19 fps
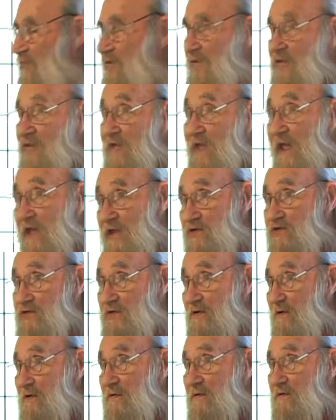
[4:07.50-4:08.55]
can use the
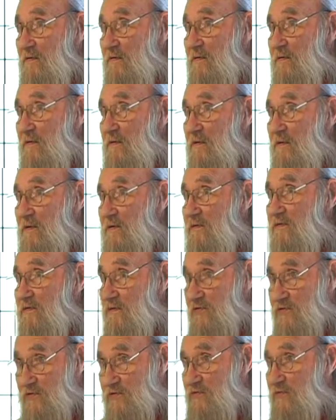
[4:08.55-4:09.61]
word nature.
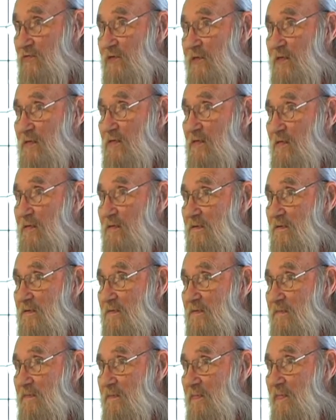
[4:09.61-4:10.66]
It's just as
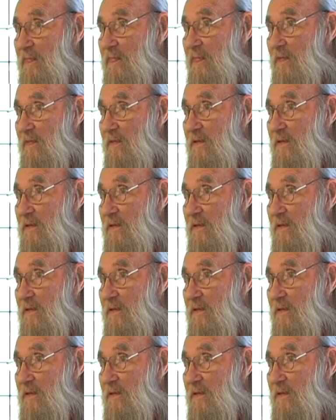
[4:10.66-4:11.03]
real.